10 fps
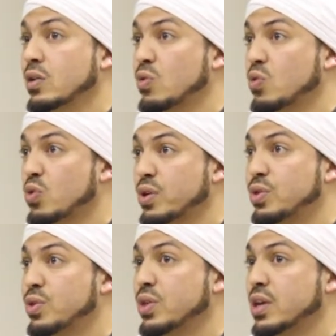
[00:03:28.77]

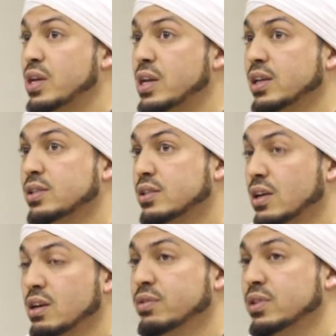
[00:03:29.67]
with ye
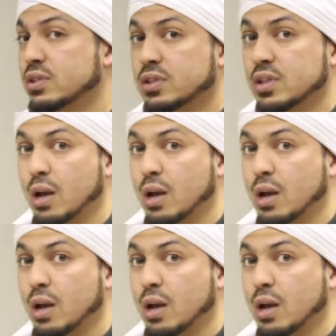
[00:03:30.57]
servants.